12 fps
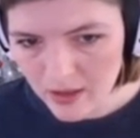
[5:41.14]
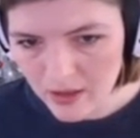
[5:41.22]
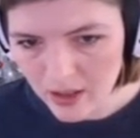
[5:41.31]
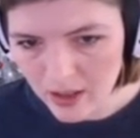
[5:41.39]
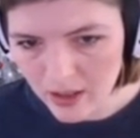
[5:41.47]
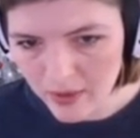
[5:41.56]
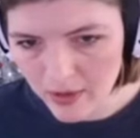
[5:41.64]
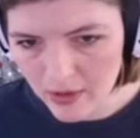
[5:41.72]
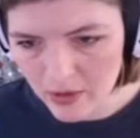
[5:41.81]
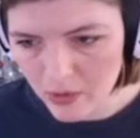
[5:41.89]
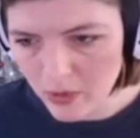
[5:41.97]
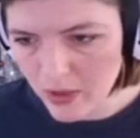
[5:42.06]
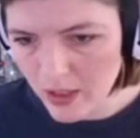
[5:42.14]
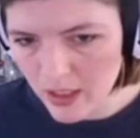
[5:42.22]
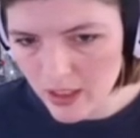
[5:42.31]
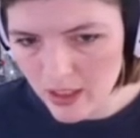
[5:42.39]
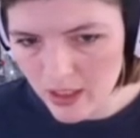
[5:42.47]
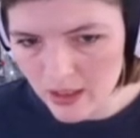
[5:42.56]
Talk about
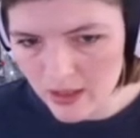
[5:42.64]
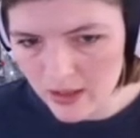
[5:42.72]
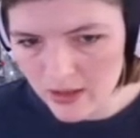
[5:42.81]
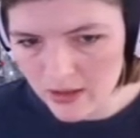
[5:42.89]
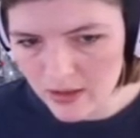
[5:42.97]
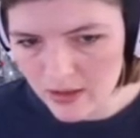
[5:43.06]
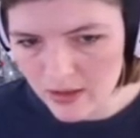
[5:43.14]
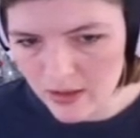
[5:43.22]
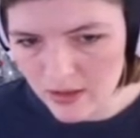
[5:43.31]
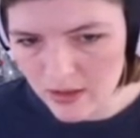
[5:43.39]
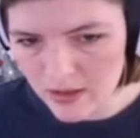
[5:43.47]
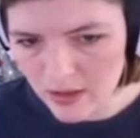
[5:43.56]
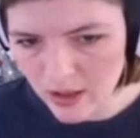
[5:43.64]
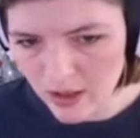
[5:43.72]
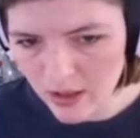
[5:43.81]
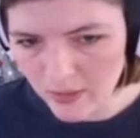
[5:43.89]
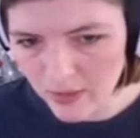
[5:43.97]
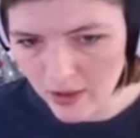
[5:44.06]
toys.
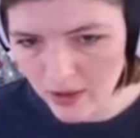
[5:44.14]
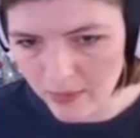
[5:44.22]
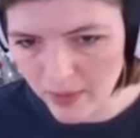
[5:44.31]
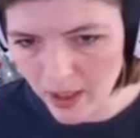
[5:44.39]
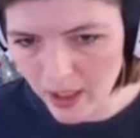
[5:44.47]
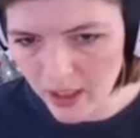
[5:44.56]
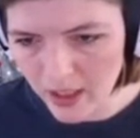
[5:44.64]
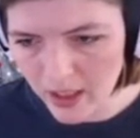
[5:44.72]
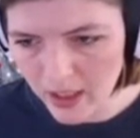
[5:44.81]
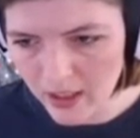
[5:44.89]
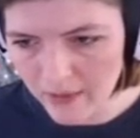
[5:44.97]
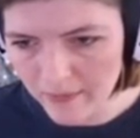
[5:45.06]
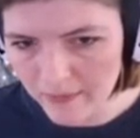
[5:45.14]
Talk about party.